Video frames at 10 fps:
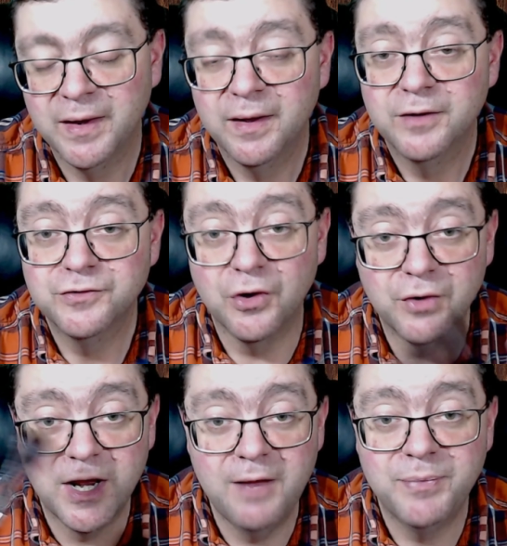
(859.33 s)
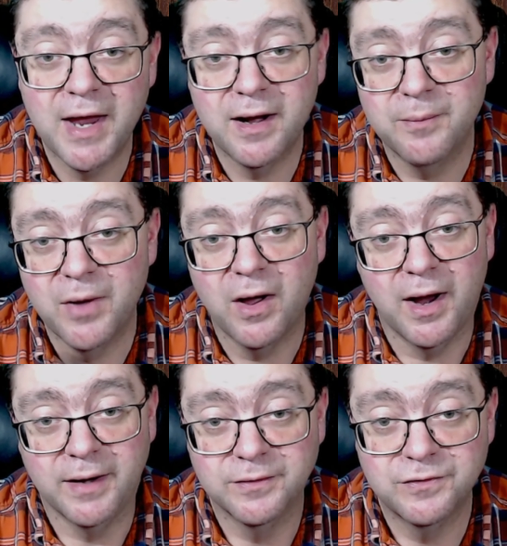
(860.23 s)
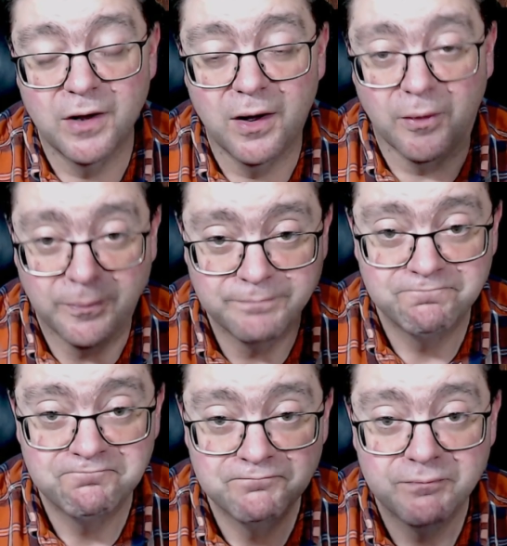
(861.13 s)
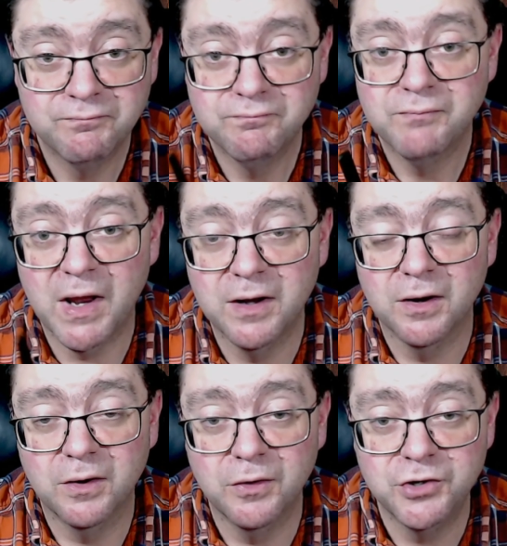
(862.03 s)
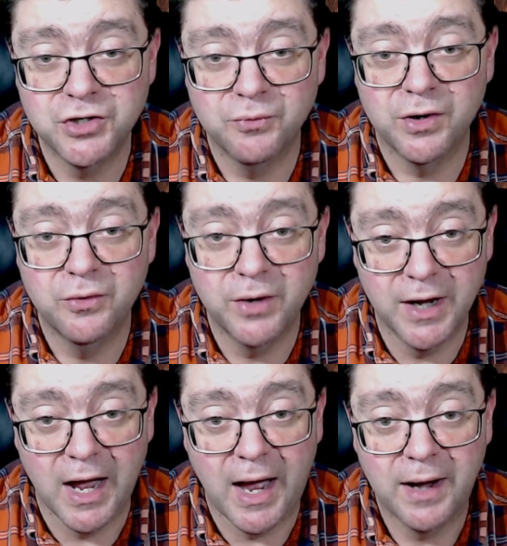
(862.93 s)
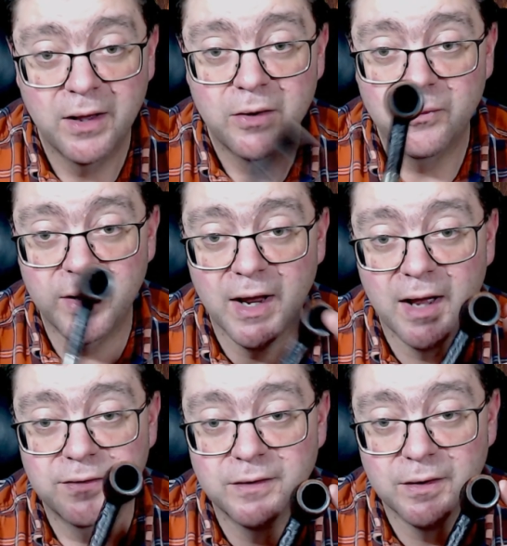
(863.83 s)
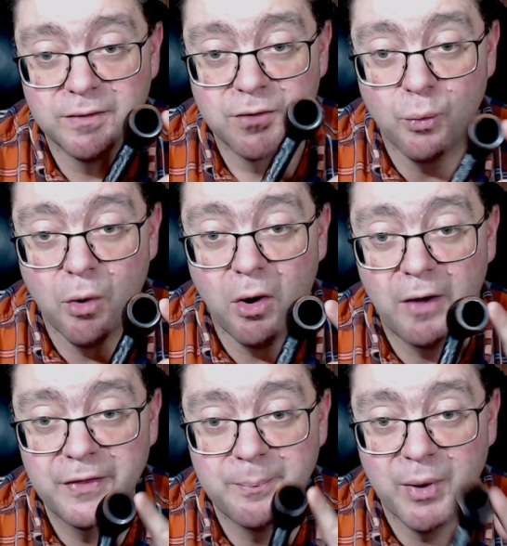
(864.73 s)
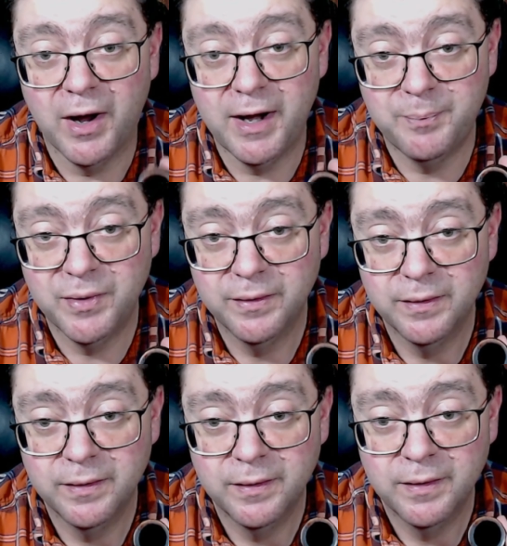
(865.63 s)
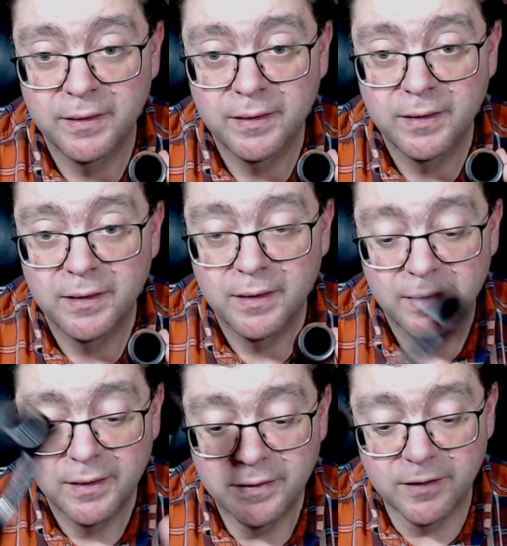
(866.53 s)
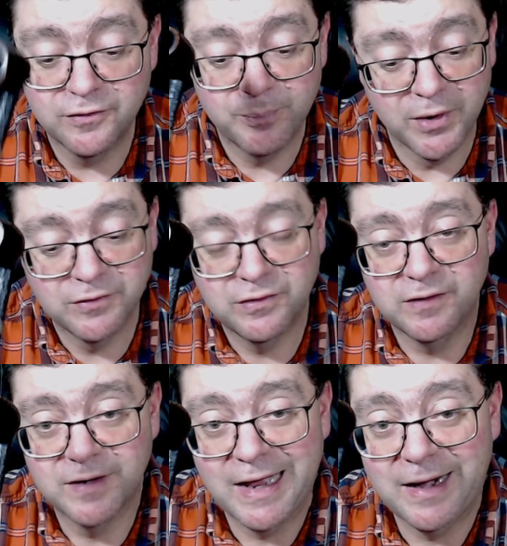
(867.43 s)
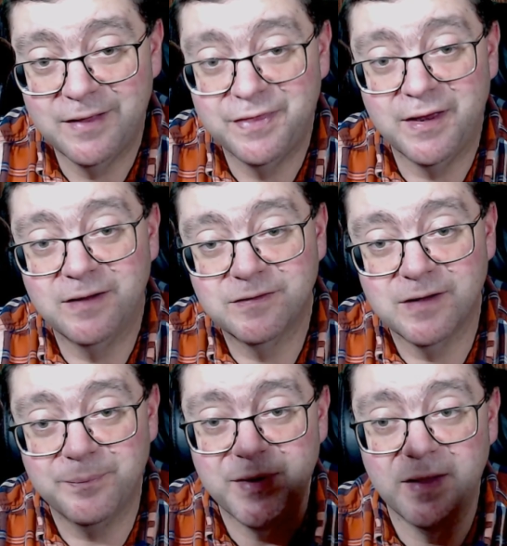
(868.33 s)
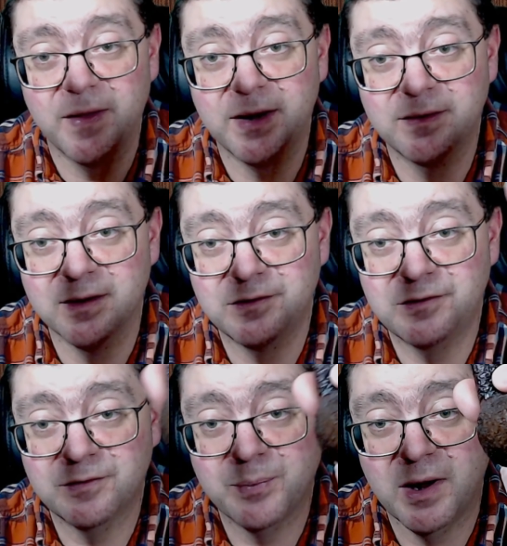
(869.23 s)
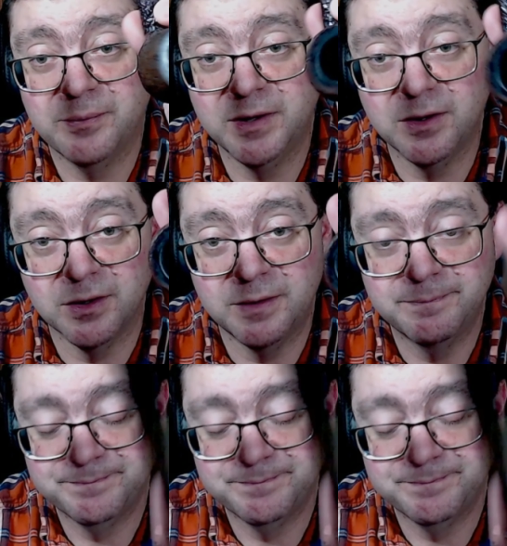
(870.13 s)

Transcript: So keep that in mind. So in conclusion, what do we got? We got the wall of the pipe. This person is kind of thin. Something like this is probably good.